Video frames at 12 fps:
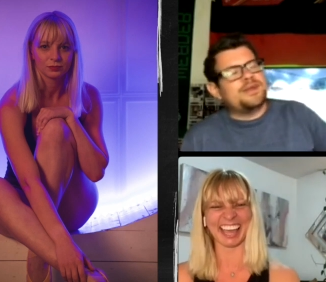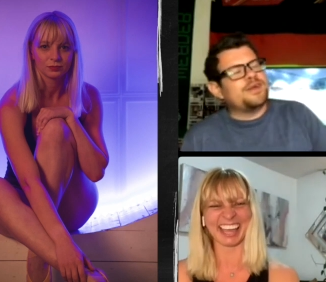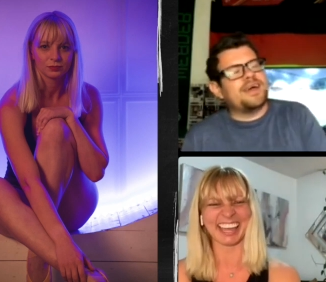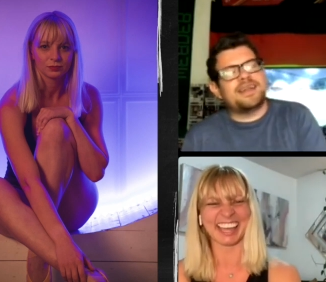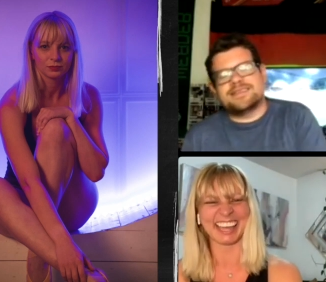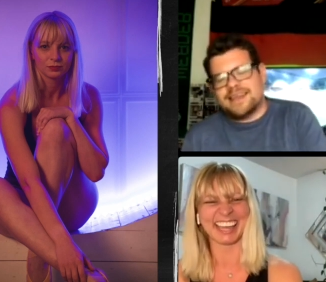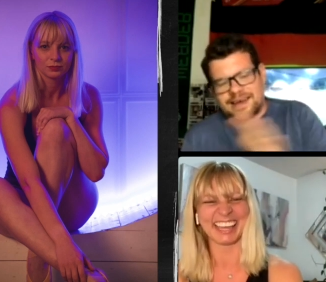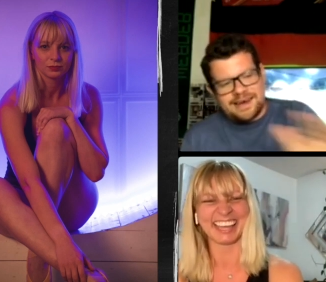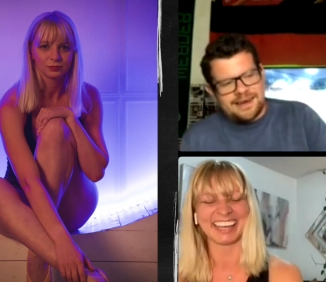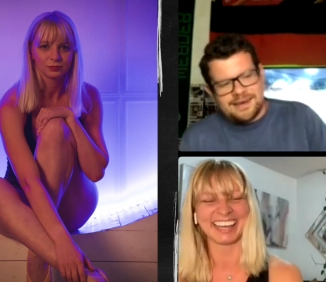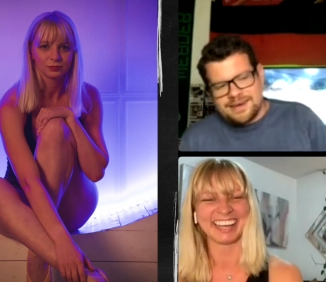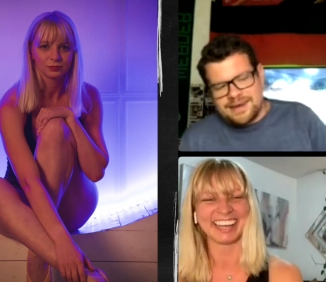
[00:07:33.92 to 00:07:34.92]
Speaker 1: but that is
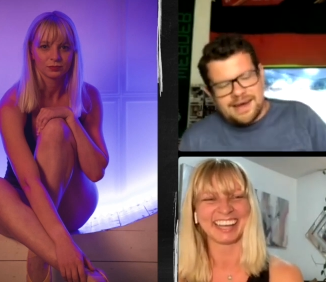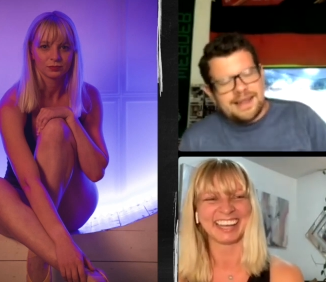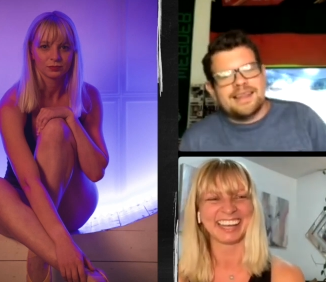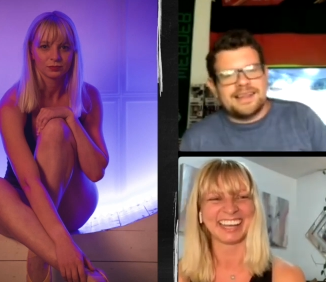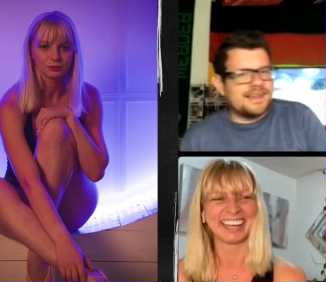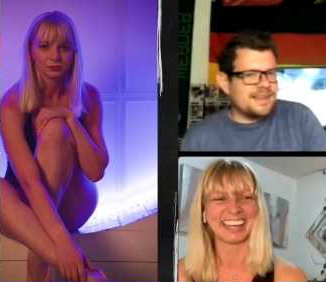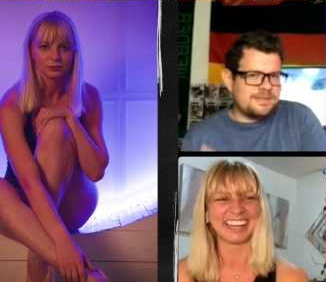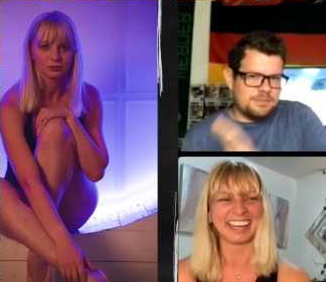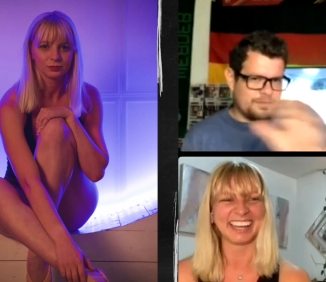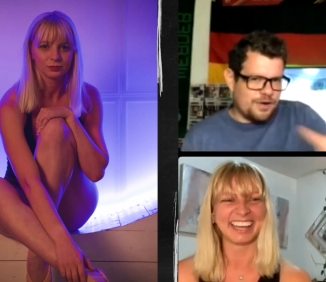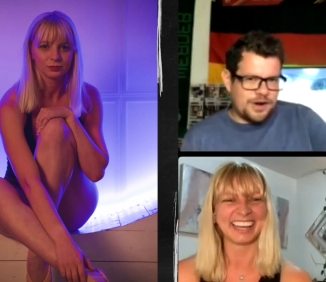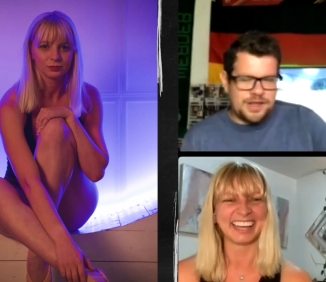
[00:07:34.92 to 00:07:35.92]

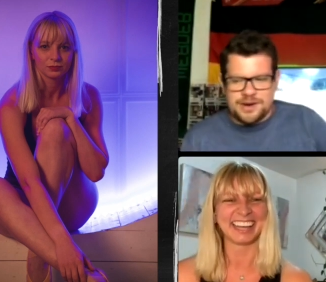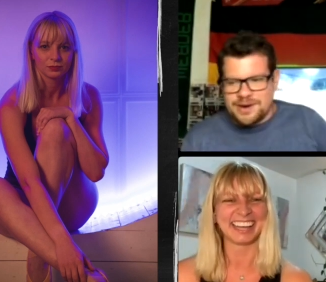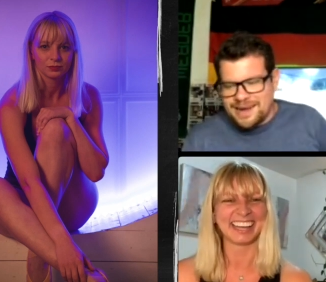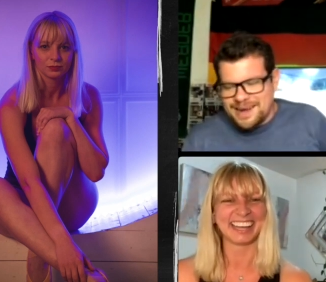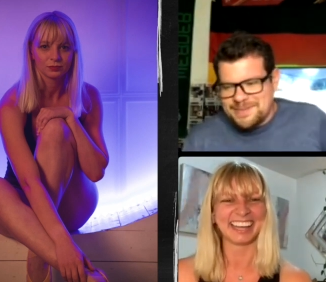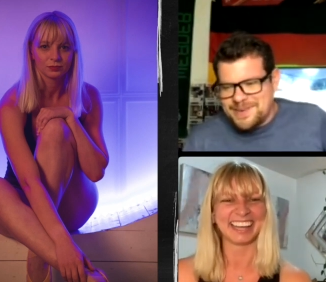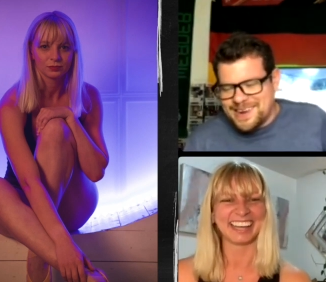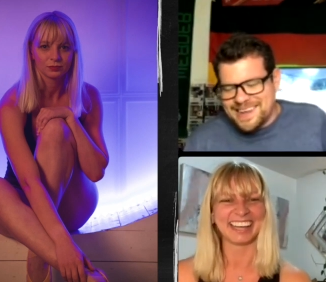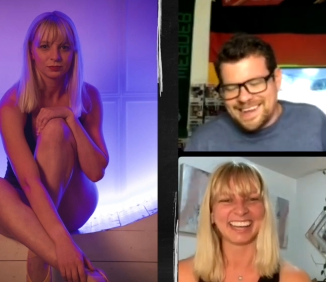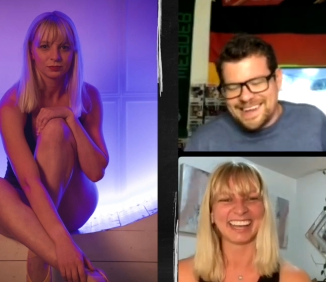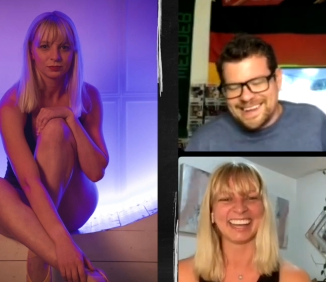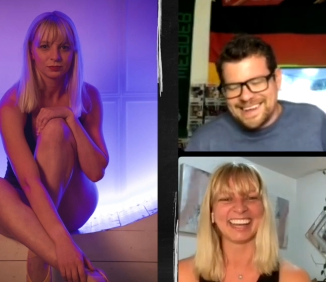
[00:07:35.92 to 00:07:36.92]
let's move on here. I
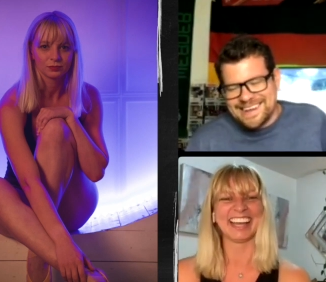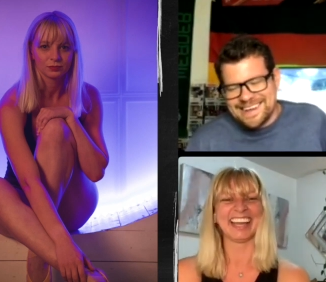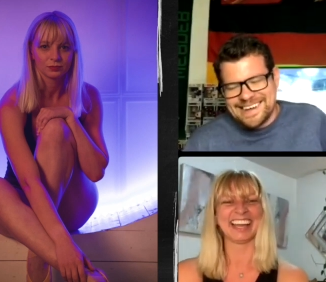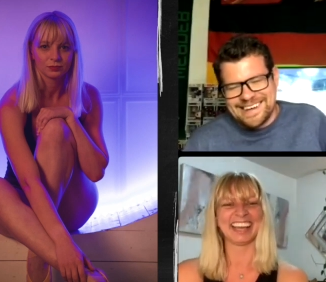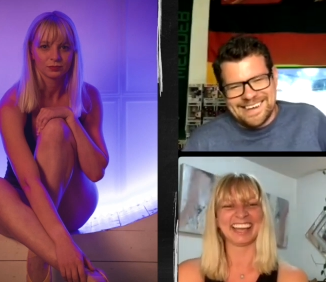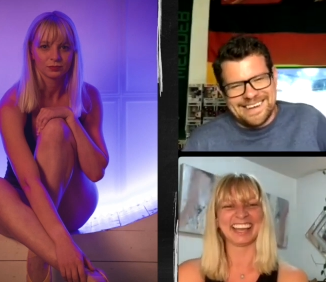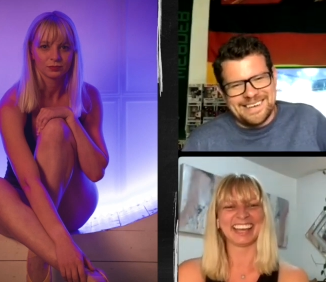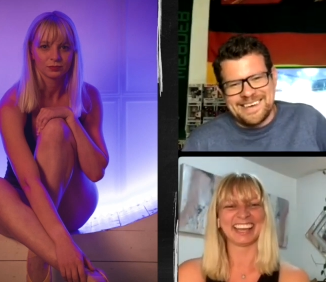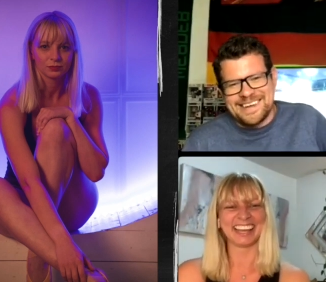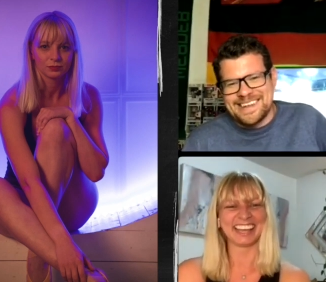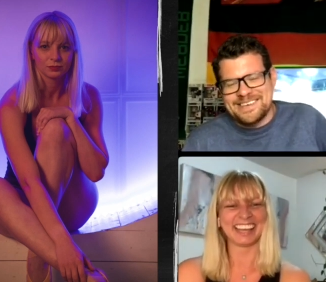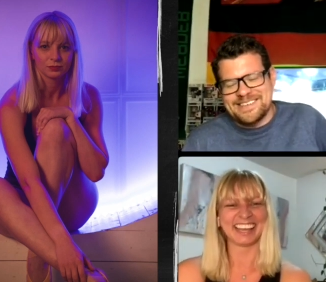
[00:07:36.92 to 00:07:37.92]

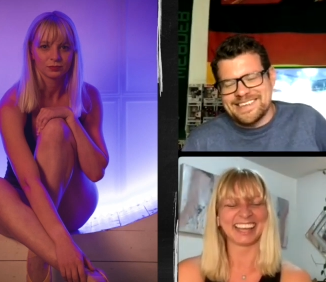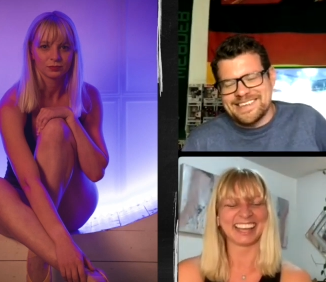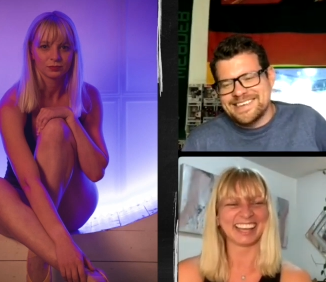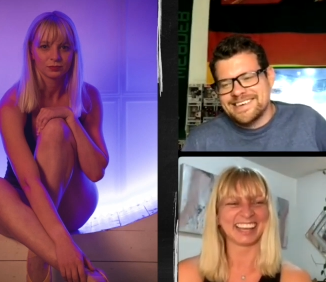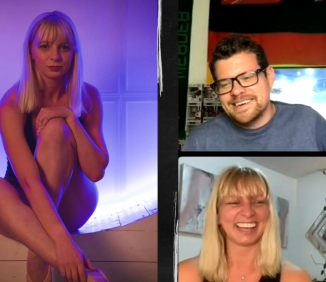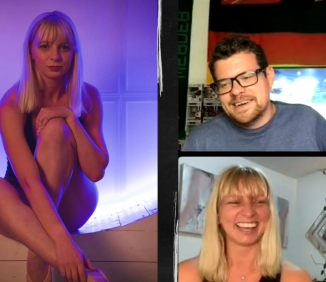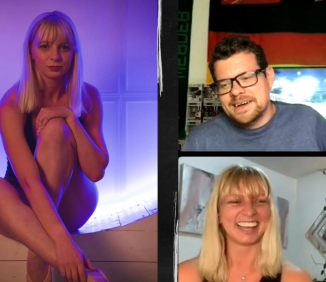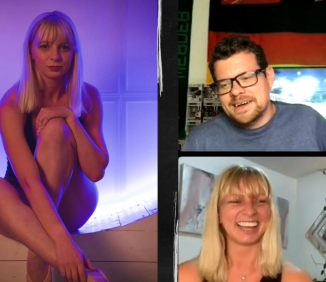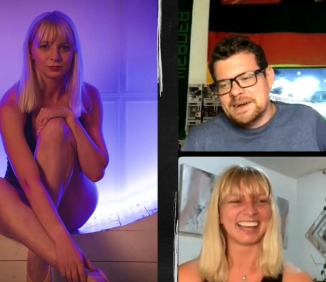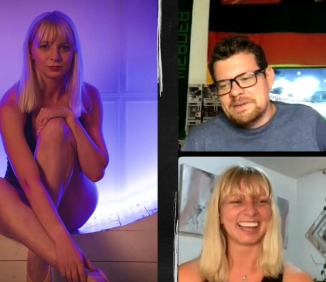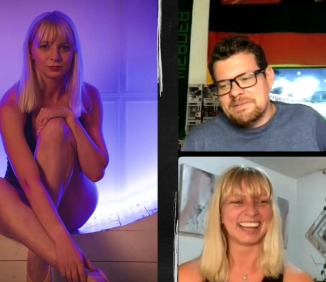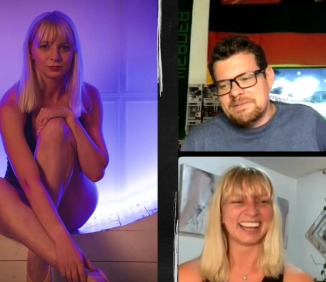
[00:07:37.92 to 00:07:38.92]
love it.
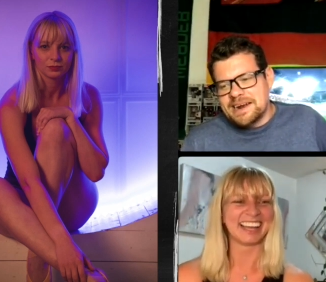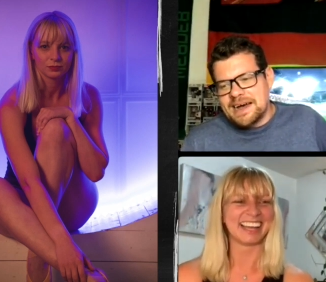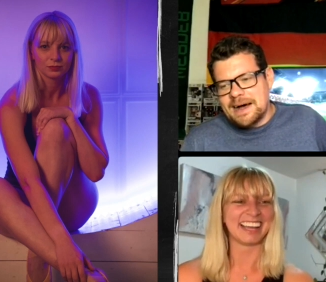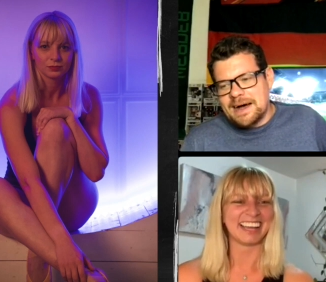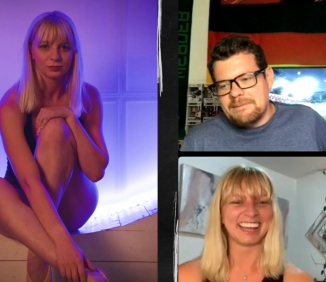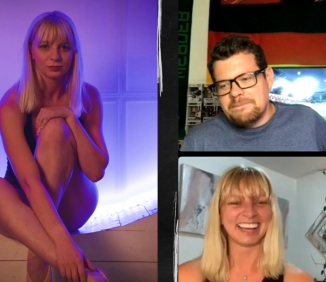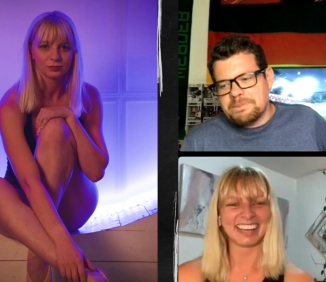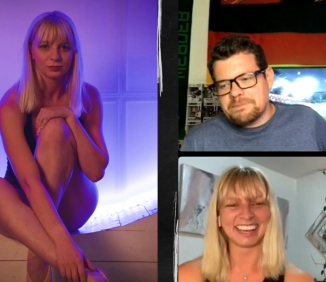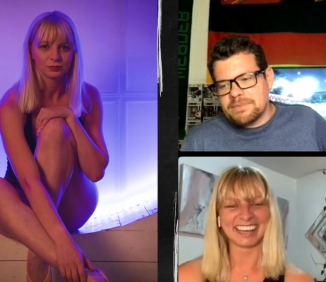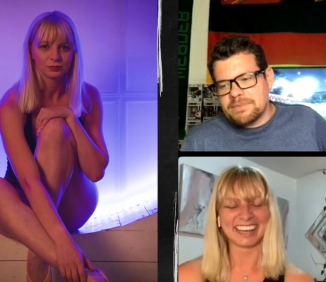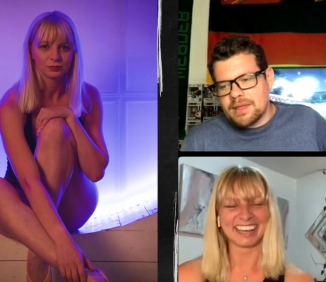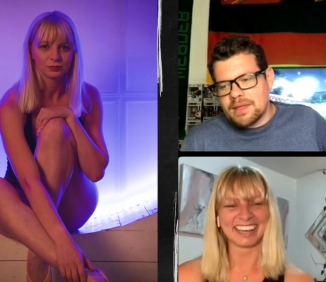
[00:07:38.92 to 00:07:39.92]
But
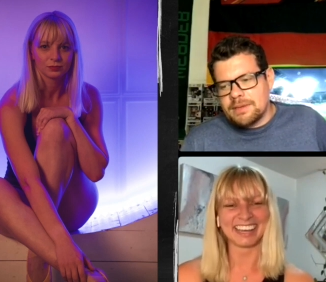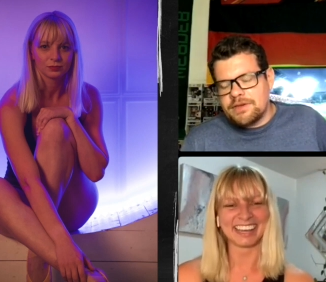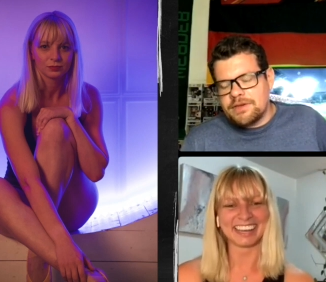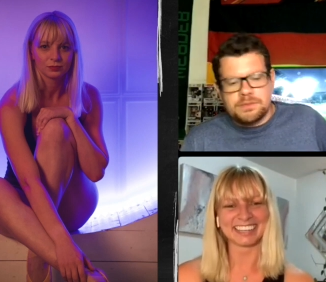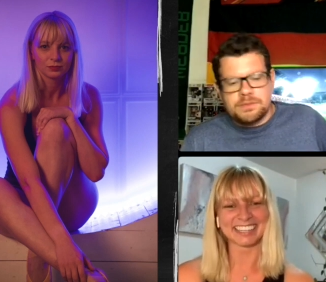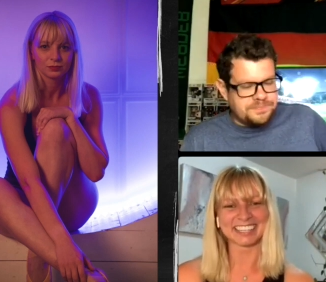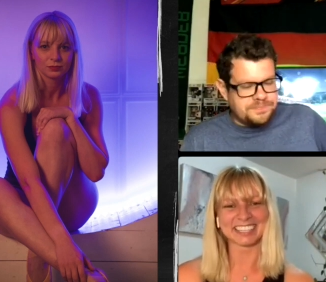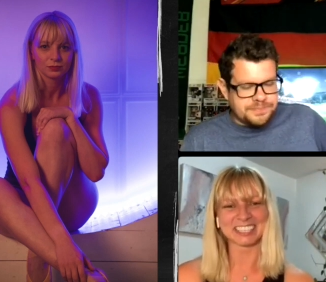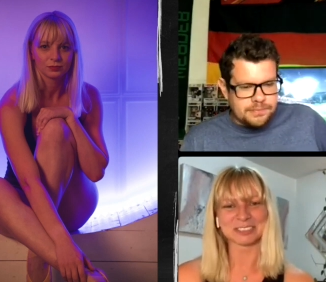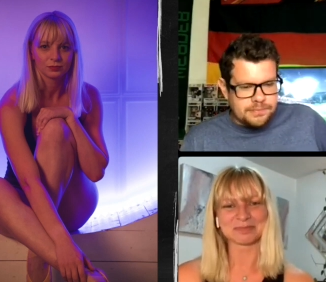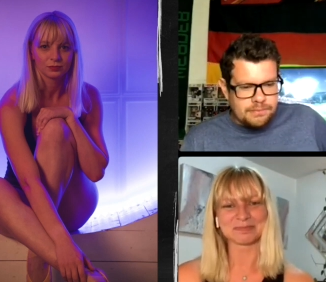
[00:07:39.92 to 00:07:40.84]
so